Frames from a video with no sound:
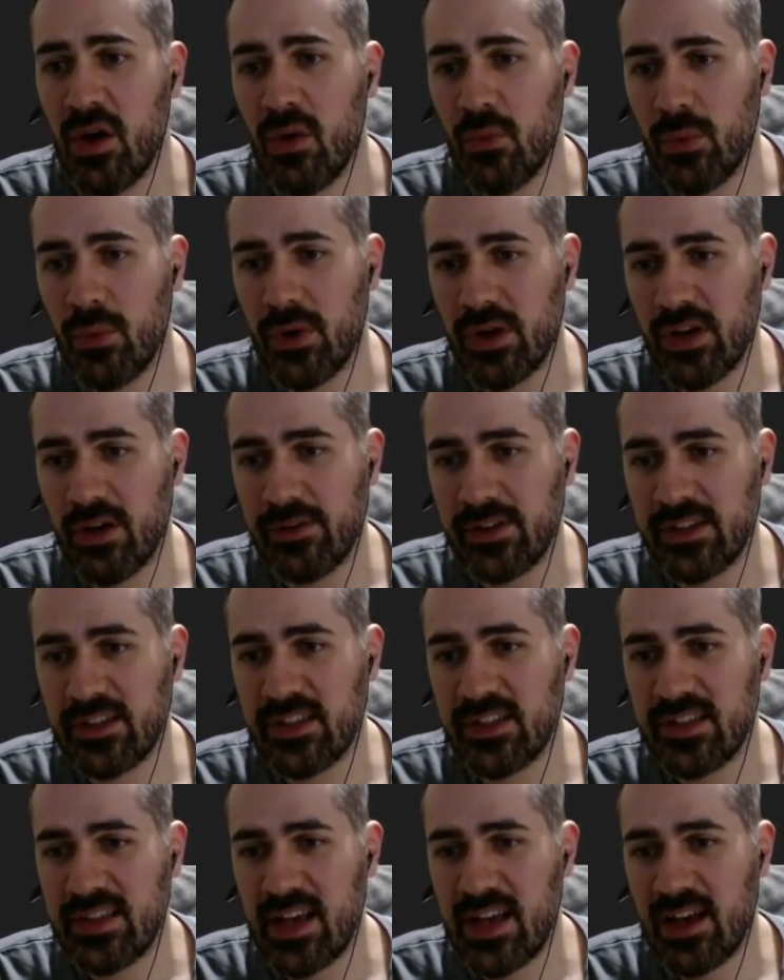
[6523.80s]
we're going
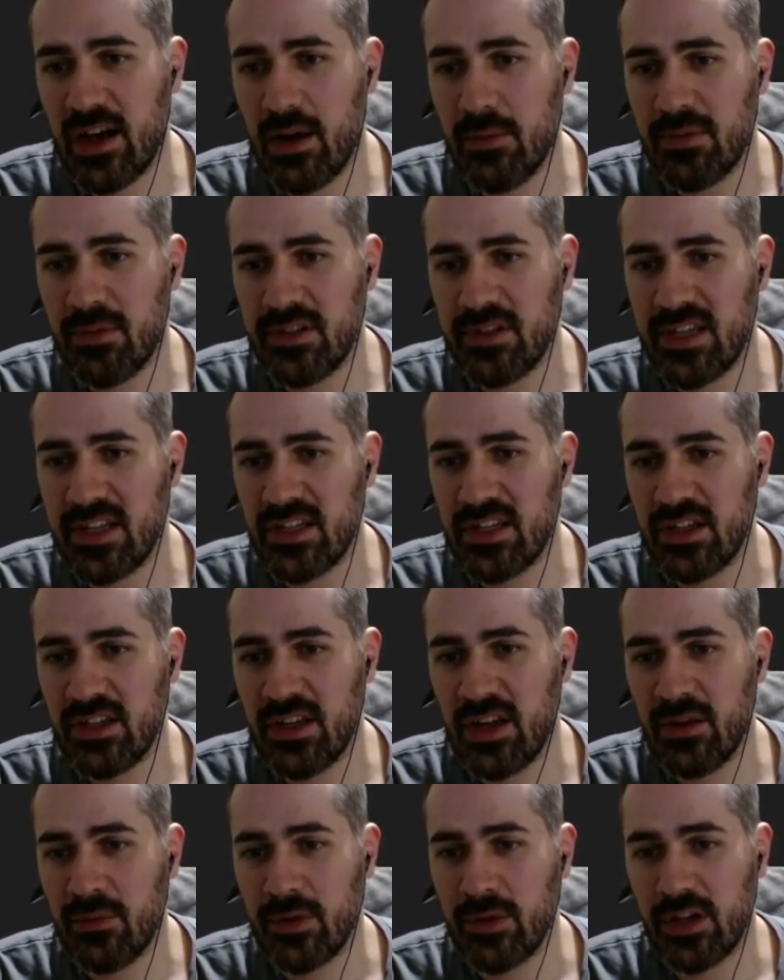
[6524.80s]
to take our position
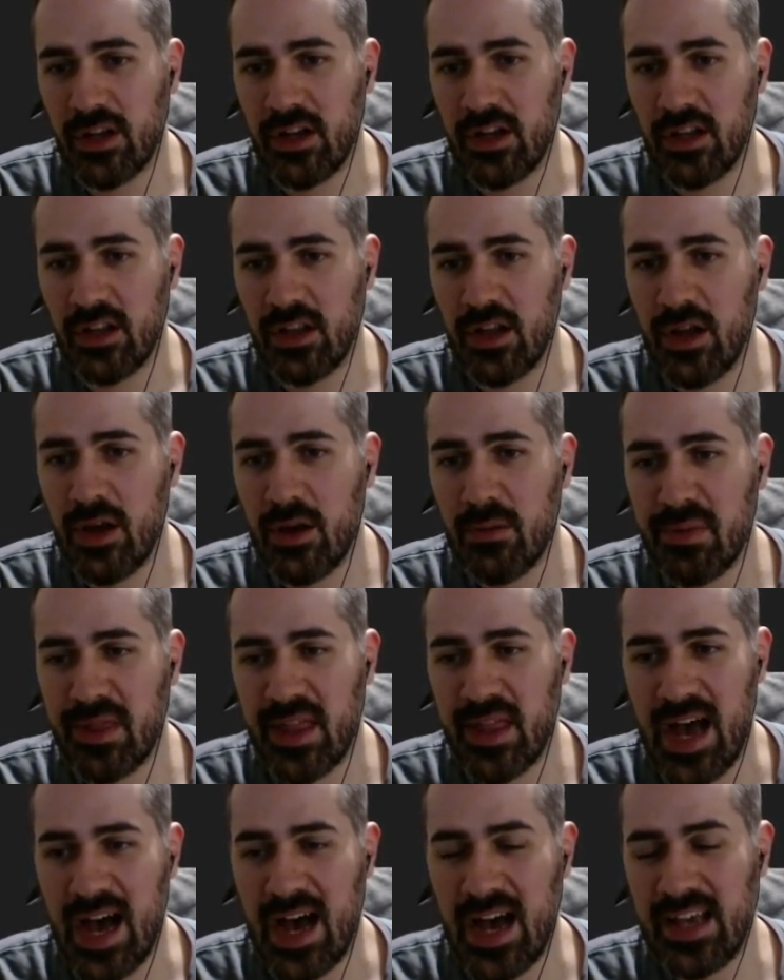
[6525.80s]
and we're going to lerp the
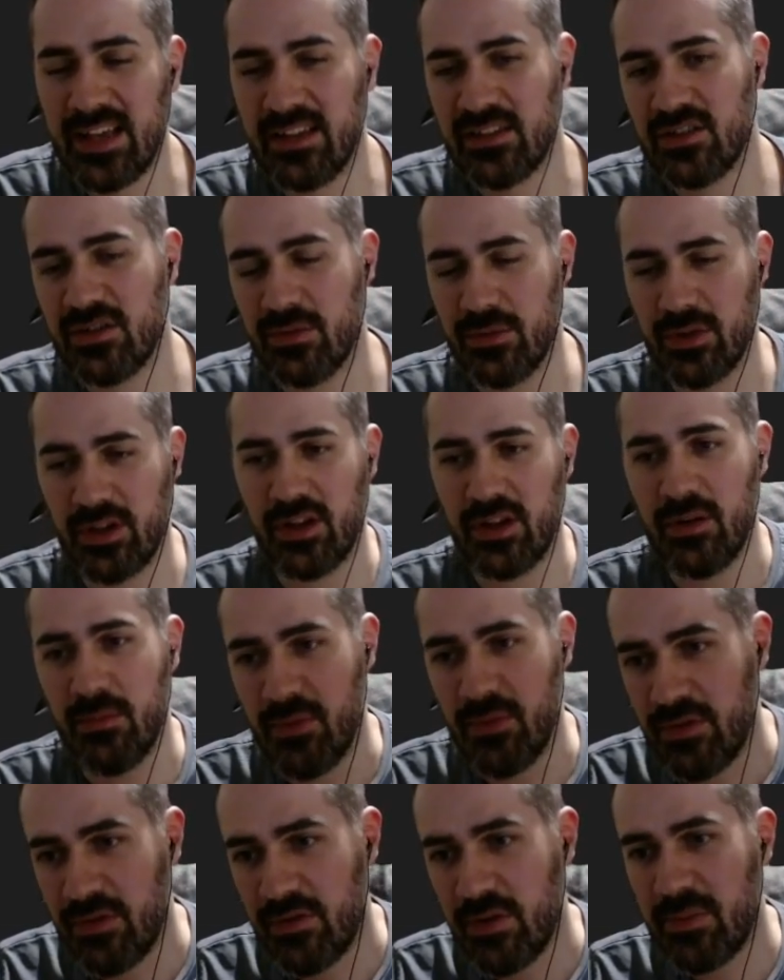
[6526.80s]
height. So we're going to
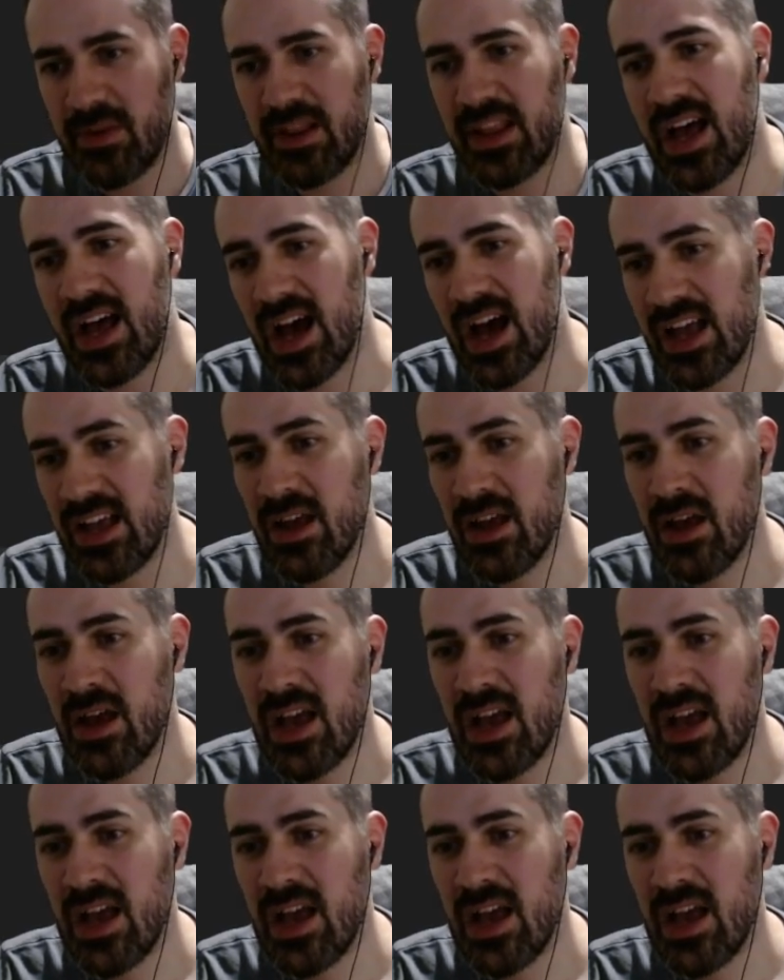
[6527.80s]
move up in the height.